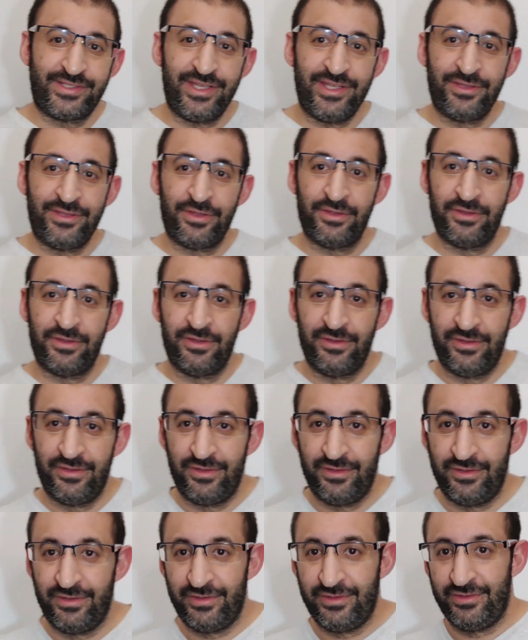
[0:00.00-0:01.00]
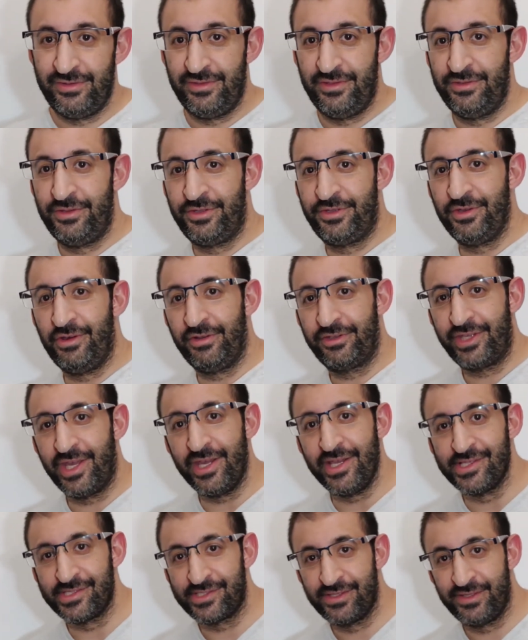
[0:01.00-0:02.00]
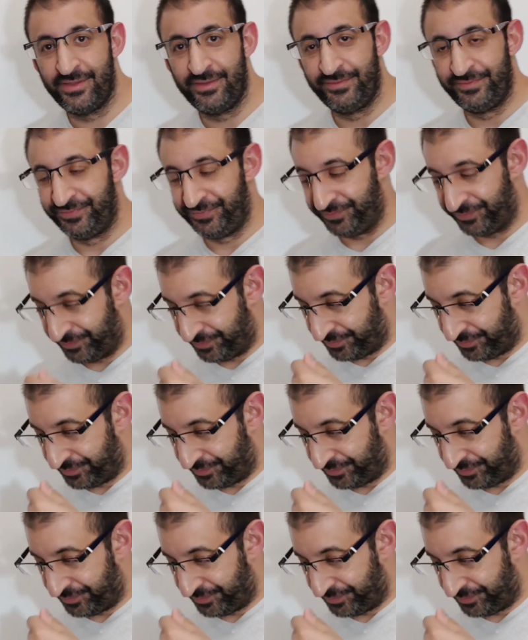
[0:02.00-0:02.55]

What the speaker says: Let's see the third case.